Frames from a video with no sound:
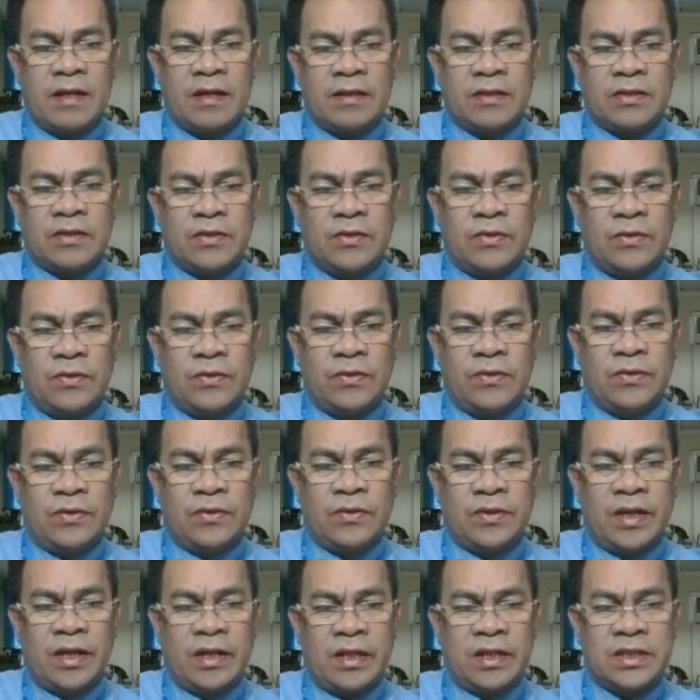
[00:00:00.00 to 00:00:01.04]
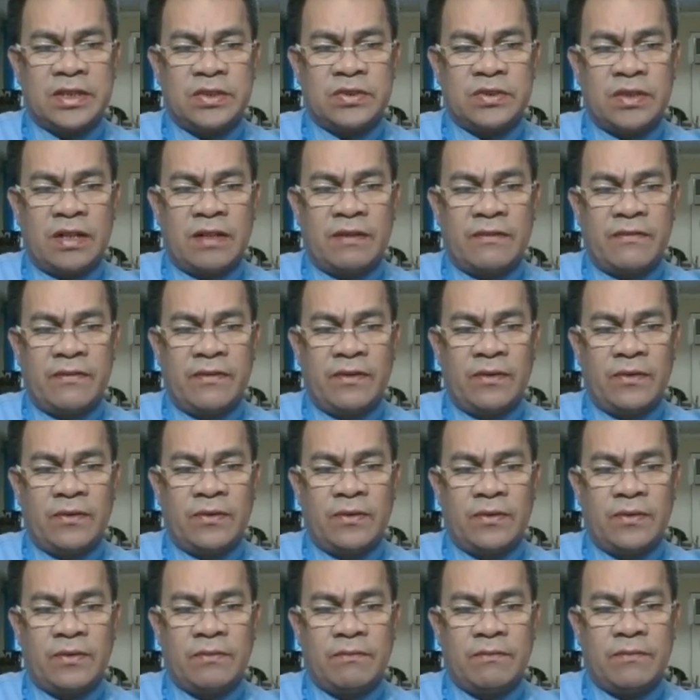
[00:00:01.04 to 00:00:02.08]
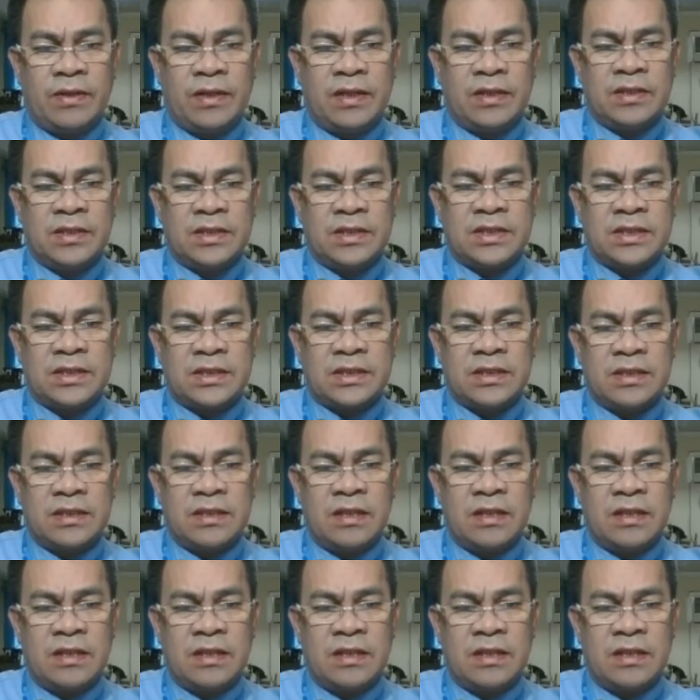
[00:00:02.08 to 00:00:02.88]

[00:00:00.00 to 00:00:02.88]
two directional flow means